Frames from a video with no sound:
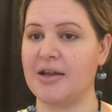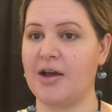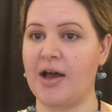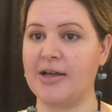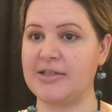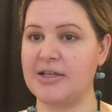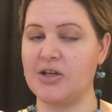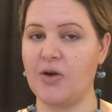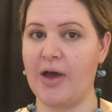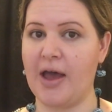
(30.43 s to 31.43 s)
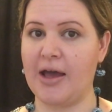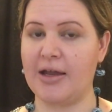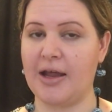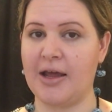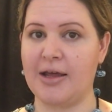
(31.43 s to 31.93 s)
Now I did go
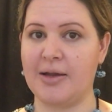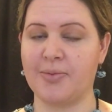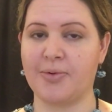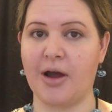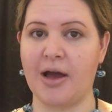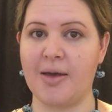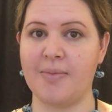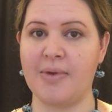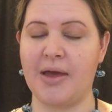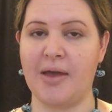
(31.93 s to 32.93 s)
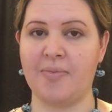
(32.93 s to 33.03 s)
ahead and prime